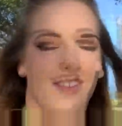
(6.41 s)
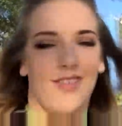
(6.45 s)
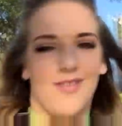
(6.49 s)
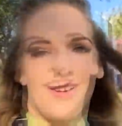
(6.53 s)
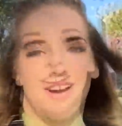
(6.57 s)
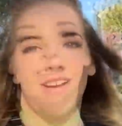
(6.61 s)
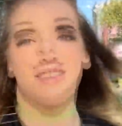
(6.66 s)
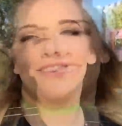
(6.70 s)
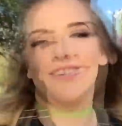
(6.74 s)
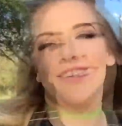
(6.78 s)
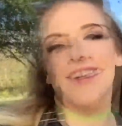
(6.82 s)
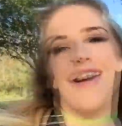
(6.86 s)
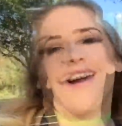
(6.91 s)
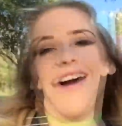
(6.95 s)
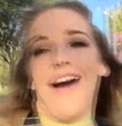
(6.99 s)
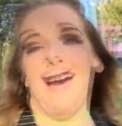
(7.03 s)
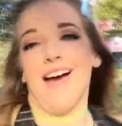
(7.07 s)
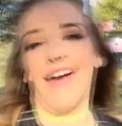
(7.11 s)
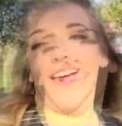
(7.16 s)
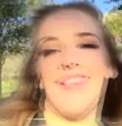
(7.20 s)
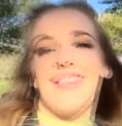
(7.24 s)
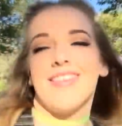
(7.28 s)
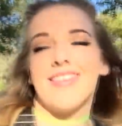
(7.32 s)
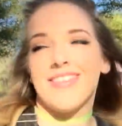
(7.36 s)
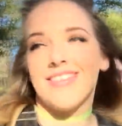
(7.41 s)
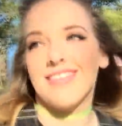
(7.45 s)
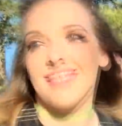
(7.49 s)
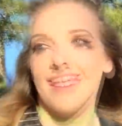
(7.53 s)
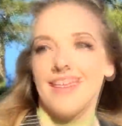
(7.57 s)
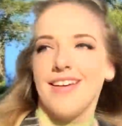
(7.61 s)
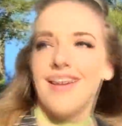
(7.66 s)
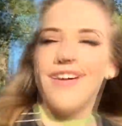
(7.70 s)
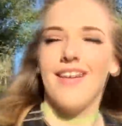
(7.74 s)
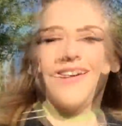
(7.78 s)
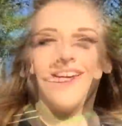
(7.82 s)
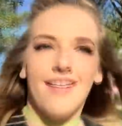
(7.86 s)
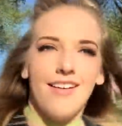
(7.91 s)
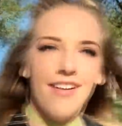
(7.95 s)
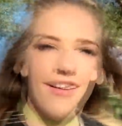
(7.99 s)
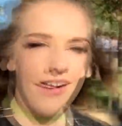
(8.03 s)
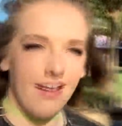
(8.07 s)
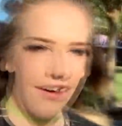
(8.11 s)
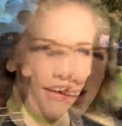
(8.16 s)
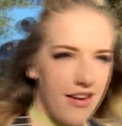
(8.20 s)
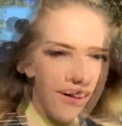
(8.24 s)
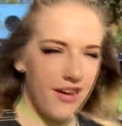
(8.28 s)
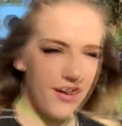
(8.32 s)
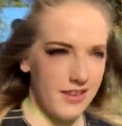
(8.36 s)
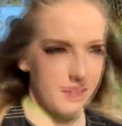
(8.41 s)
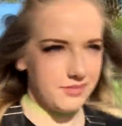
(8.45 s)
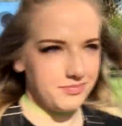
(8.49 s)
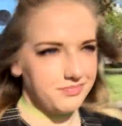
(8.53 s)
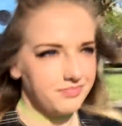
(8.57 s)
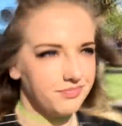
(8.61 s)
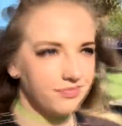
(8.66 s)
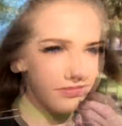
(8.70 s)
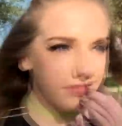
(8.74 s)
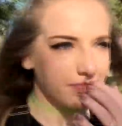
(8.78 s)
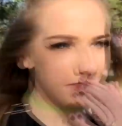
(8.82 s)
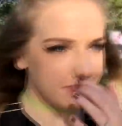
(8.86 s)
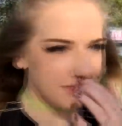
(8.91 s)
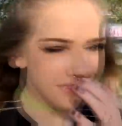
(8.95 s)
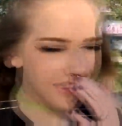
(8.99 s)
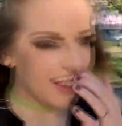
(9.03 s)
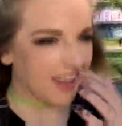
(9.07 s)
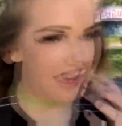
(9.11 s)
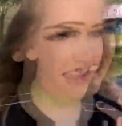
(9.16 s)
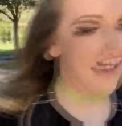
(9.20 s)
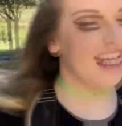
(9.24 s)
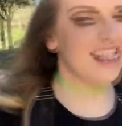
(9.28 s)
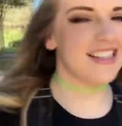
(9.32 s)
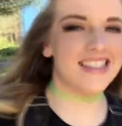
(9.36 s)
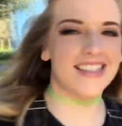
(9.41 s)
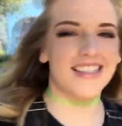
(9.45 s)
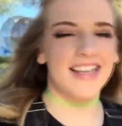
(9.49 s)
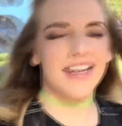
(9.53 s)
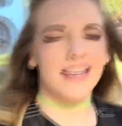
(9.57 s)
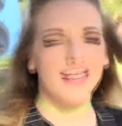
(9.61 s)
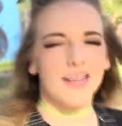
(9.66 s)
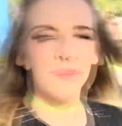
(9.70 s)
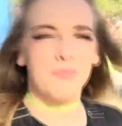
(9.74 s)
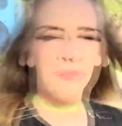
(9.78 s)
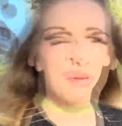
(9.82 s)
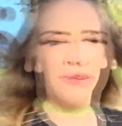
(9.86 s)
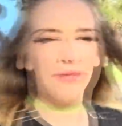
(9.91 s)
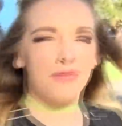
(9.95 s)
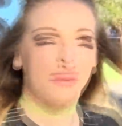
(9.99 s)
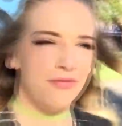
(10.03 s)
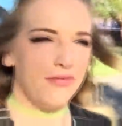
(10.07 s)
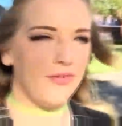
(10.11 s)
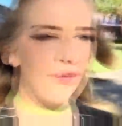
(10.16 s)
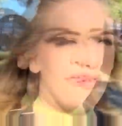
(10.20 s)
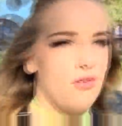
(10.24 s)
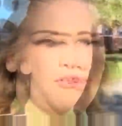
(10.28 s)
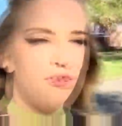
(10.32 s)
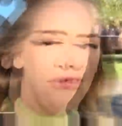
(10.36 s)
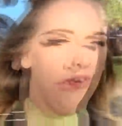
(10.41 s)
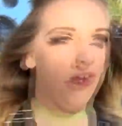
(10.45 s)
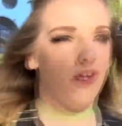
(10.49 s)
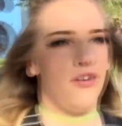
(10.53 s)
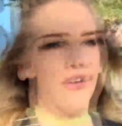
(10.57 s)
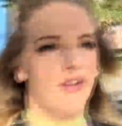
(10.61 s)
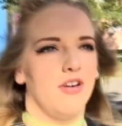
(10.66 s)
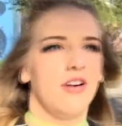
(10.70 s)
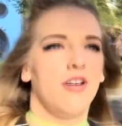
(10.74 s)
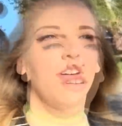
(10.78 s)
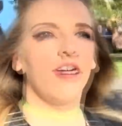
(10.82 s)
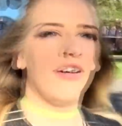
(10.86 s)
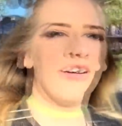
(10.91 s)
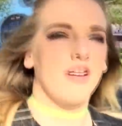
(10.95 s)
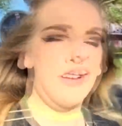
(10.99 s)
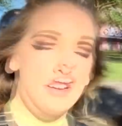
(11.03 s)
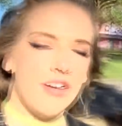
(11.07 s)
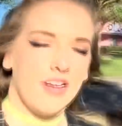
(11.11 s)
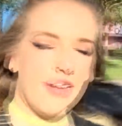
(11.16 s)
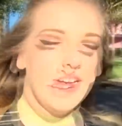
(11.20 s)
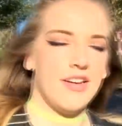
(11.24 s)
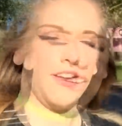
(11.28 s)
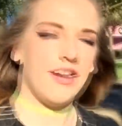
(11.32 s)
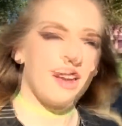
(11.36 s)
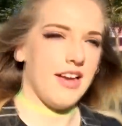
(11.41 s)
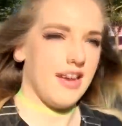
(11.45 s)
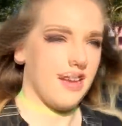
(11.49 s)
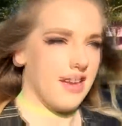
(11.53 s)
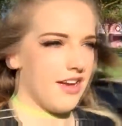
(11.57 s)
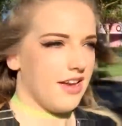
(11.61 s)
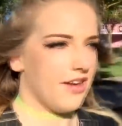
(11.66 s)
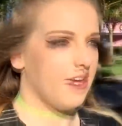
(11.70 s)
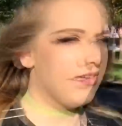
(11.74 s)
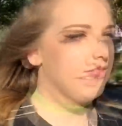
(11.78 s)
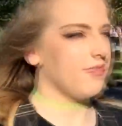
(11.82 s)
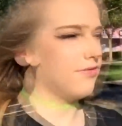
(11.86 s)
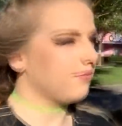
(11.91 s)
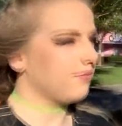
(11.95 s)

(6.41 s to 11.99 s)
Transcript: You're watching us. You're on our channel. Um, it's day number four. Four?